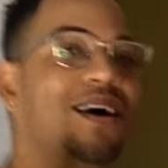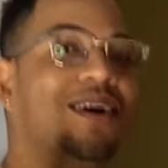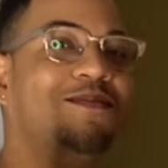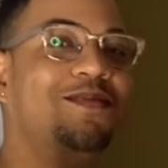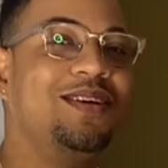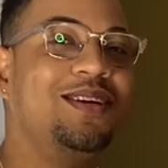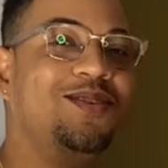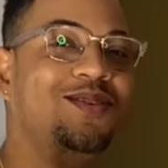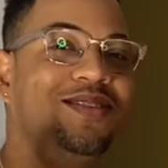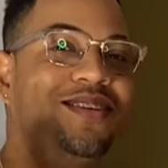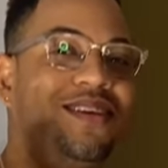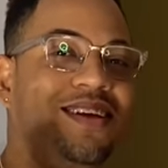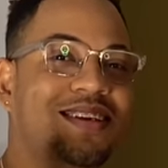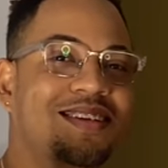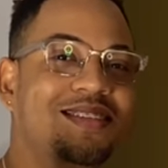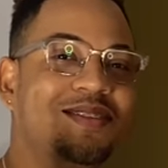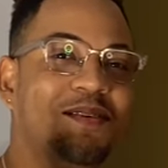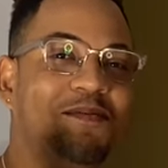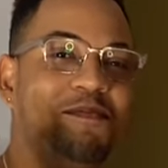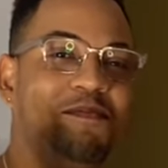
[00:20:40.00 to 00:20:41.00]
come and you
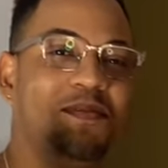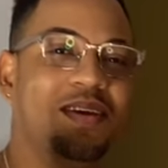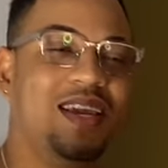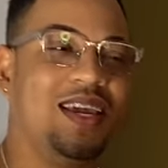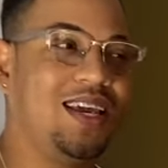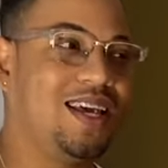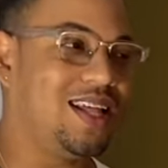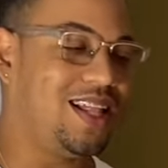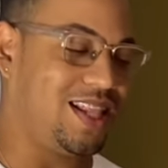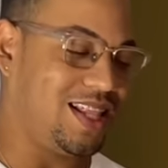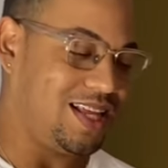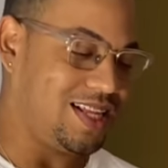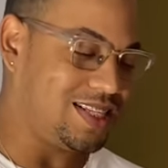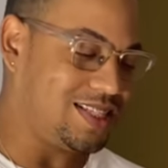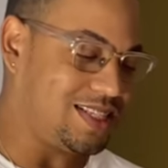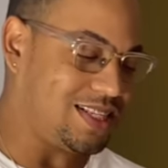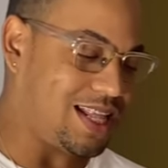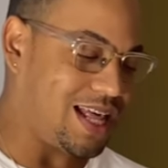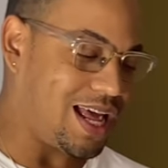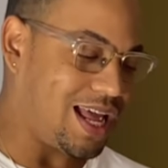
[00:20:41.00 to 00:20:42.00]
taste the meal,
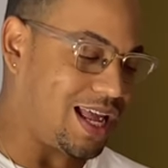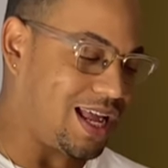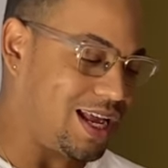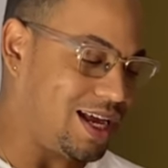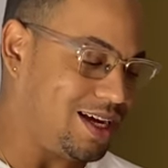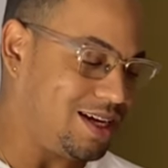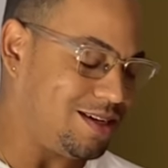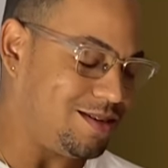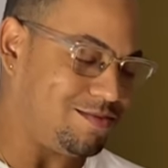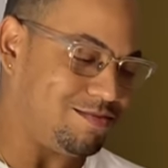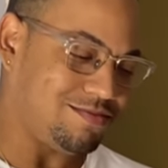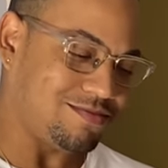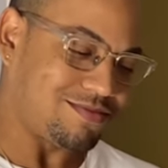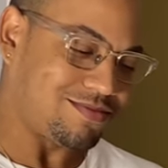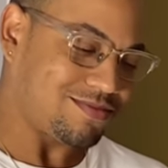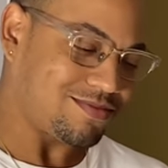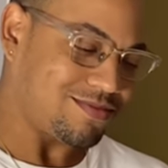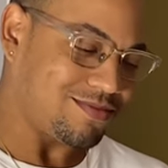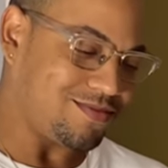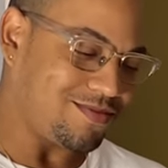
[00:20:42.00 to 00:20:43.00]
it's like. And you
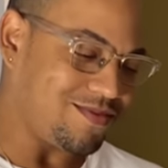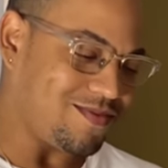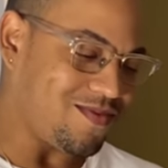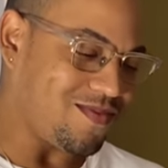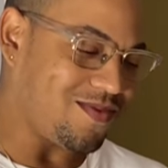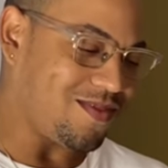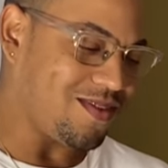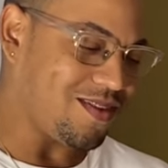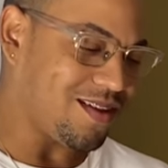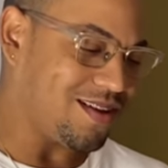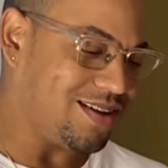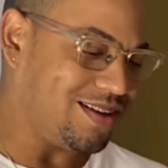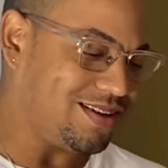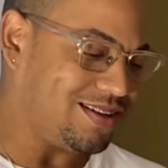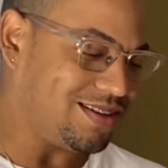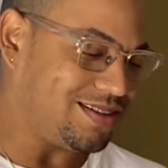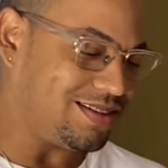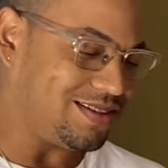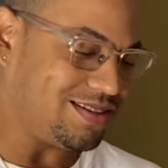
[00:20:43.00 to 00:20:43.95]
know what? sometimes I